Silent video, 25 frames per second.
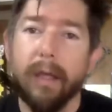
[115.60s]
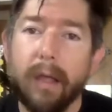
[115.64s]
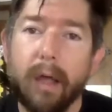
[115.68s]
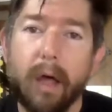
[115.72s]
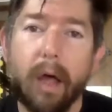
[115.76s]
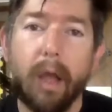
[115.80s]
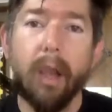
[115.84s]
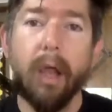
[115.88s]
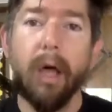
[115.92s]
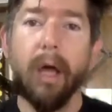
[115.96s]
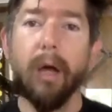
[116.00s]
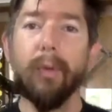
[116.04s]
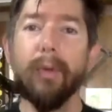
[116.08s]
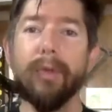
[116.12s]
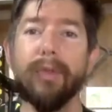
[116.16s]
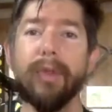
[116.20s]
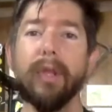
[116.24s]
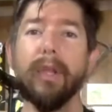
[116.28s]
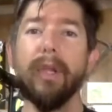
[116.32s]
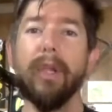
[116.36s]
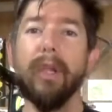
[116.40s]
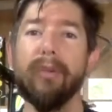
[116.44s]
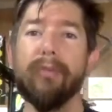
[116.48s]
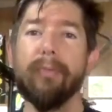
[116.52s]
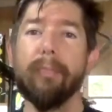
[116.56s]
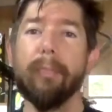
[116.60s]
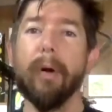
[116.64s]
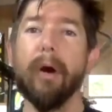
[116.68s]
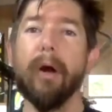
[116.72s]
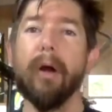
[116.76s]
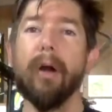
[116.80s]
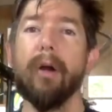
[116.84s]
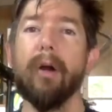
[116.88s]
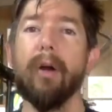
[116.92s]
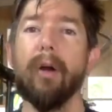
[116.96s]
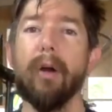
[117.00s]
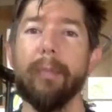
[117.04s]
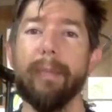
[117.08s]
along with a Cliff
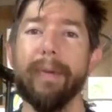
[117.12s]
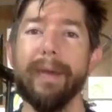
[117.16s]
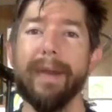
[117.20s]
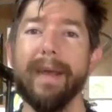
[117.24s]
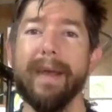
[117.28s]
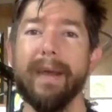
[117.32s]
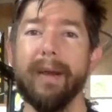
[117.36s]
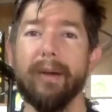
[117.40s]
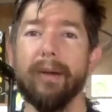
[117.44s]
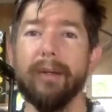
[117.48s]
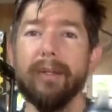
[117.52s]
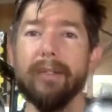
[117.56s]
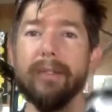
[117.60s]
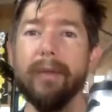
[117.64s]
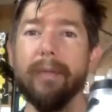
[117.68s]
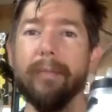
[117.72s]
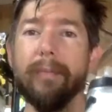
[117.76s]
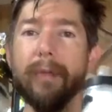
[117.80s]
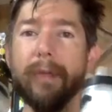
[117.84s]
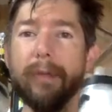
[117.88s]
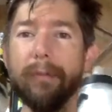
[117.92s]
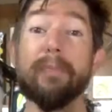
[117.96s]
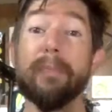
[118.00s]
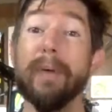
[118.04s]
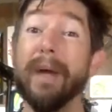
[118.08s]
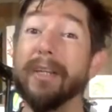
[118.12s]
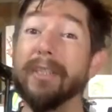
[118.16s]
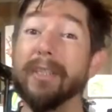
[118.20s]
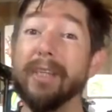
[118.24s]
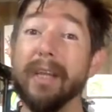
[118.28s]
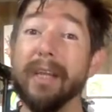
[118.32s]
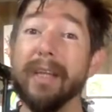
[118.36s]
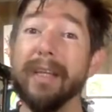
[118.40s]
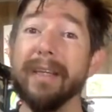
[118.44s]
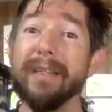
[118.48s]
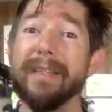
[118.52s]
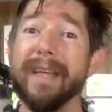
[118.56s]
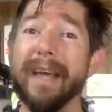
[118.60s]
Bar or a banana or something.
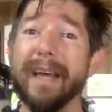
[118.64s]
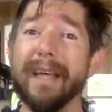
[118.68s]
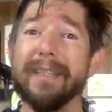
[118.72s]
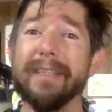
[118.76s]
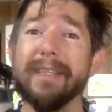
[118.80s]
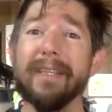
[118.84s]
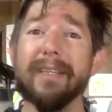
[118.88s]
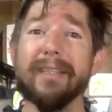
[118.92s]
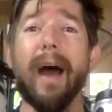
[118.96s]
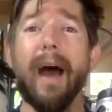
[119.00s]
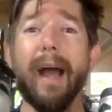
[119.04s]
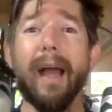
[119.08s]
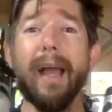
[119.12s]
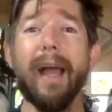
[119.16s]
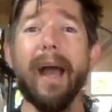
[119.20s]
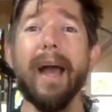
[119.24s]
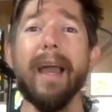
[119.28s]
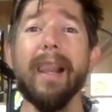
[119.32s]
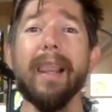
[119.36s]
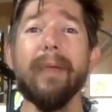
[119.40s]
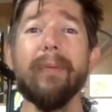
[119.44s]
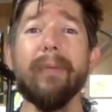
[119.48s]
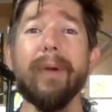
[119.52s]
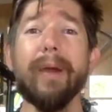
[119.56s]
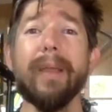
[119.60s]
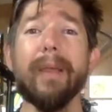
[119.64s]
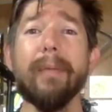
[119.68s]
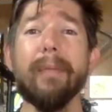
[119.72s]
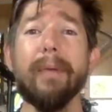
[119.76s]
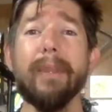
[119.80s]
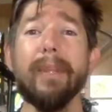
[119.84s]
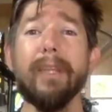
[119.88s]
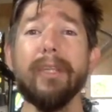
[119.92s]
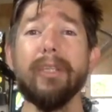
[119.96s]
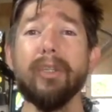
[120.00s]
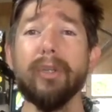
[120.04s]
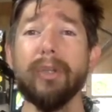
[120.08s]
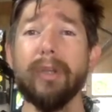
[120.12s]
Especially in Texas, I highly
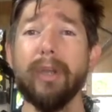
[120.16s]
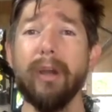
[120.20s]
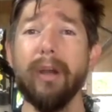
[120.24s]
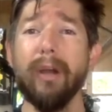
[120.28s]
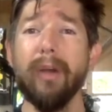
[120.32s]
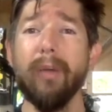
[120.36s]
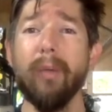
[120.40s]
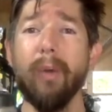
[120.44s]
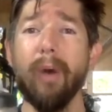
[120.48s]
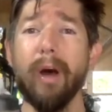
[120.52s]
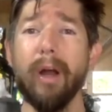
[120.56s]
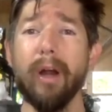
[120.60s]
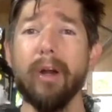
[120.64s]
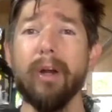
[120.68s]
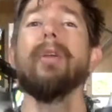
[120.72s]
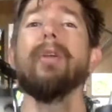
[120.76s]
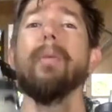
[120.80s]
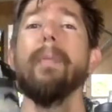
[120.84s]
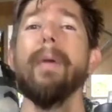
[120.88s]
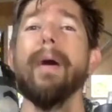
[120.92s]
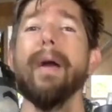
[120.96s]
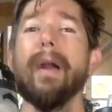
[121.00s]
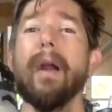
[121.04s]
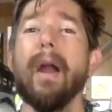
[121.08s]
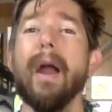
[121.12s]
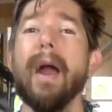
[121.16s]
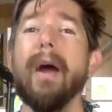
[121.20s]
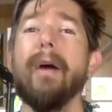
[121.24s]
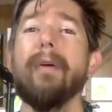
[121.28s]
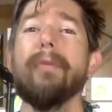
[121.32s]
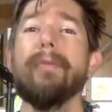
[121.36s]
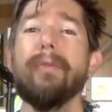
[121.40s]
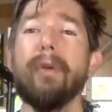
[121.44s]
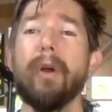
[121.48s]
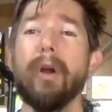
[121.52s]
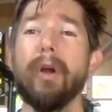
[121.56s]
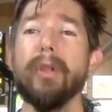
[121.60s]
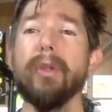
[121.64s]
recommend that you carry water. No matter how
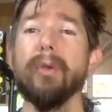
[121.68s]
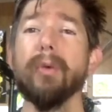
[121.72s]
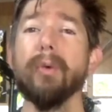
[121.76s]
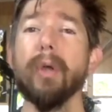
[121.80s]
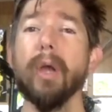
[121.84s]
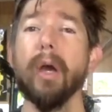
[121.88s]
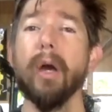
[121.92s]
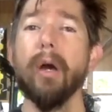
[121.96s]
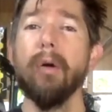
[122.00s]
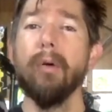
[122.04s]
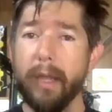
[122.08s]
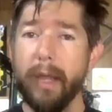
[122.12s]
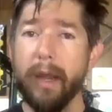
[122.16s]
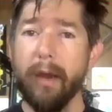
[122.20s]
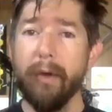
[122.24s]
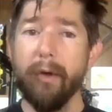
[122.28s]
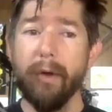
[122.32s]
far you go, carry